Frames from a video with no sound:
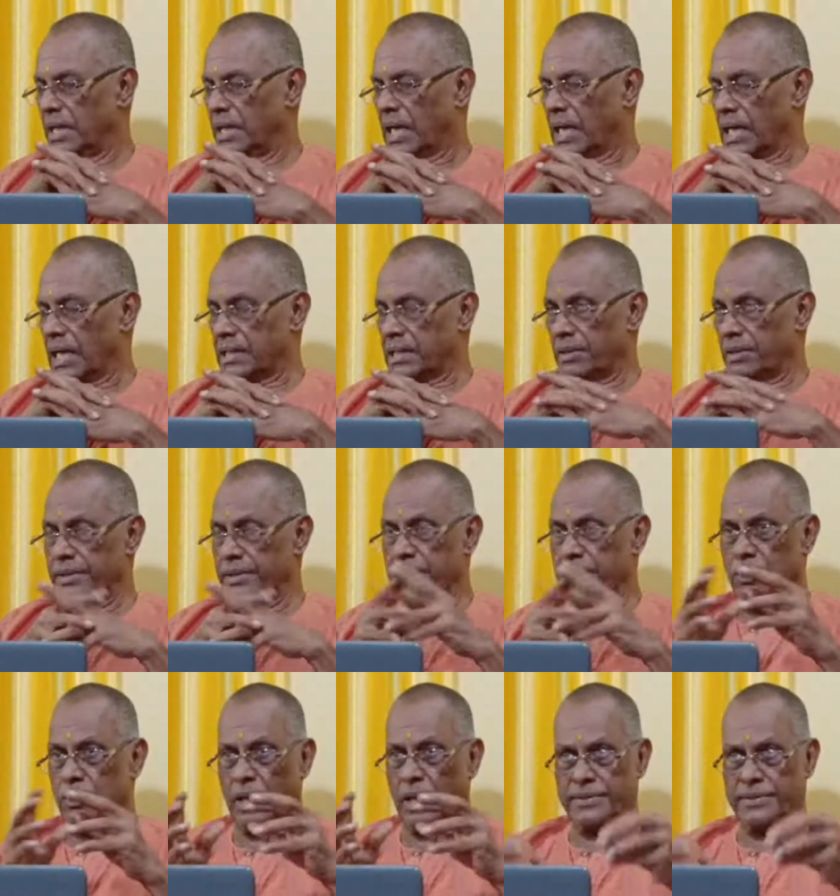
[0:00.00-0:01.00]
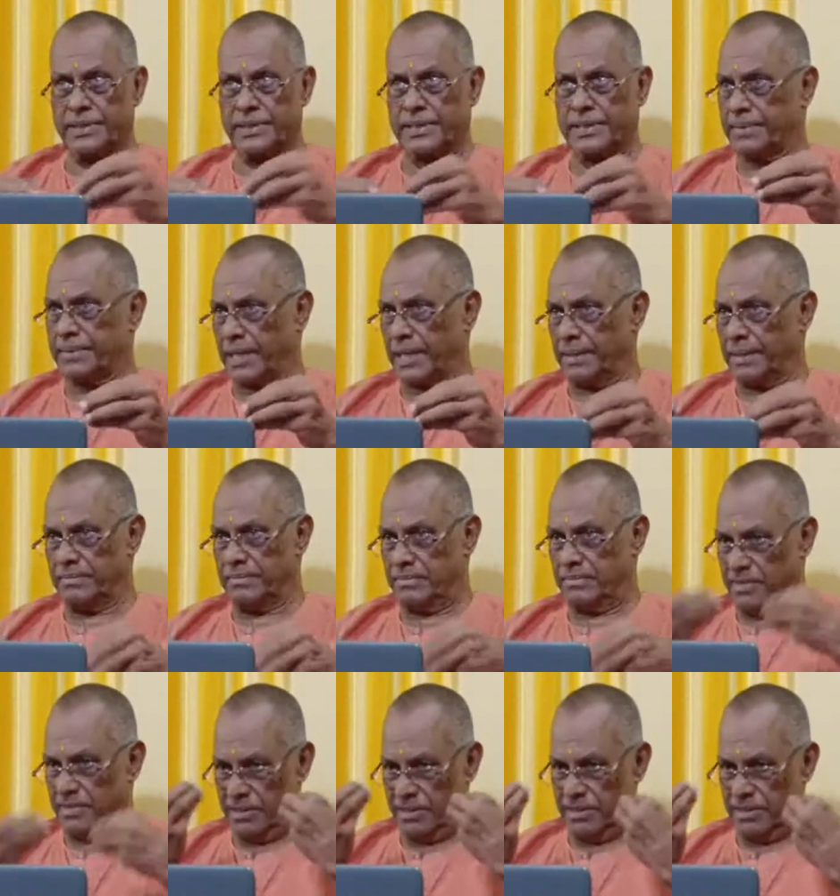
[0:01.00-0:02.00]
Otherwise, after some time,
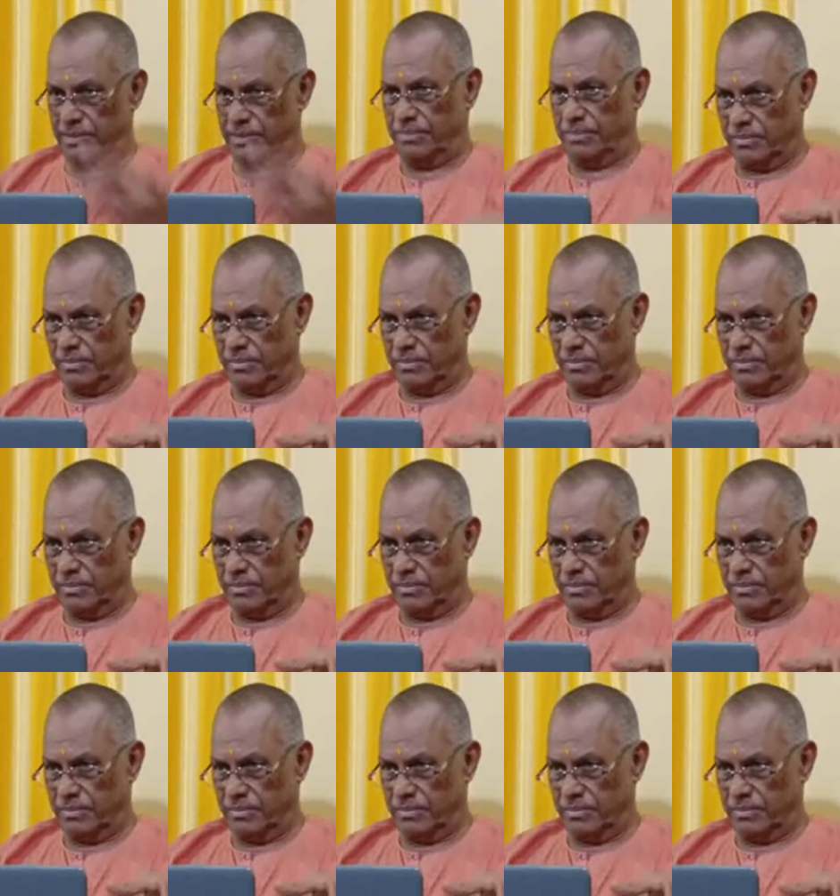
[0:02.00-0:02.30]
the